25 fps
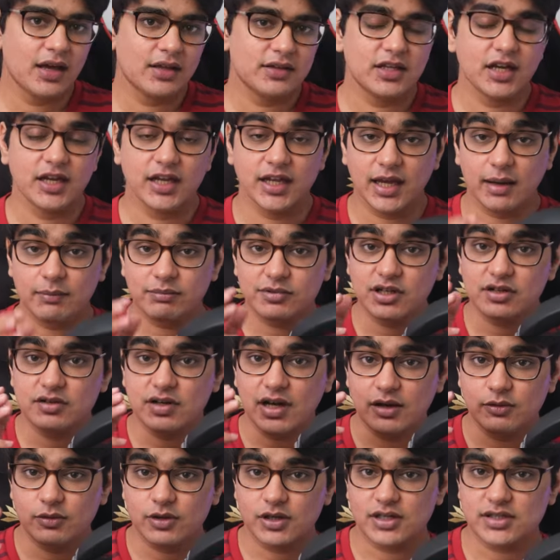The AMT
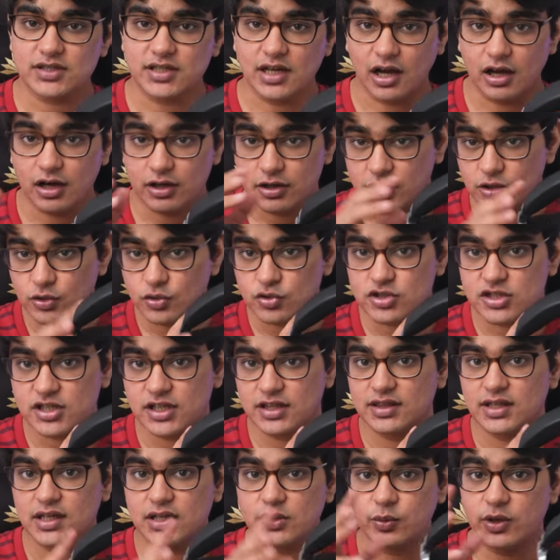drivers are used
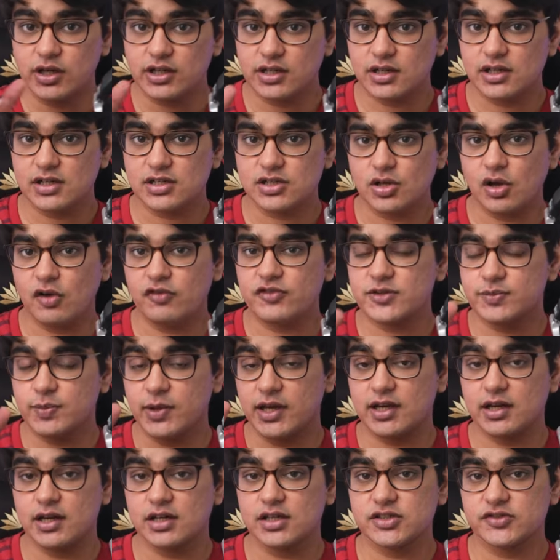in the tweeters of
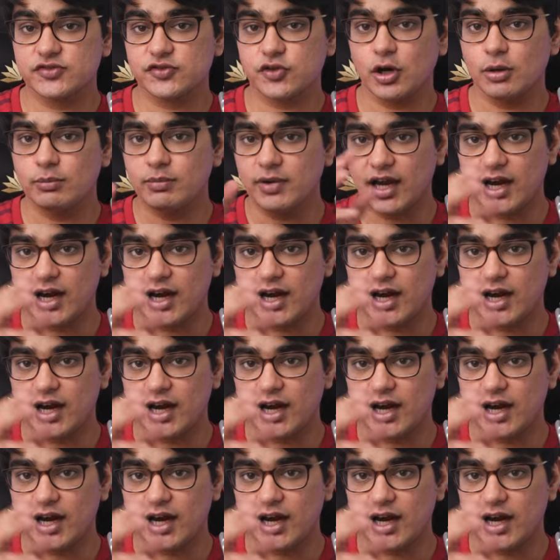speakers from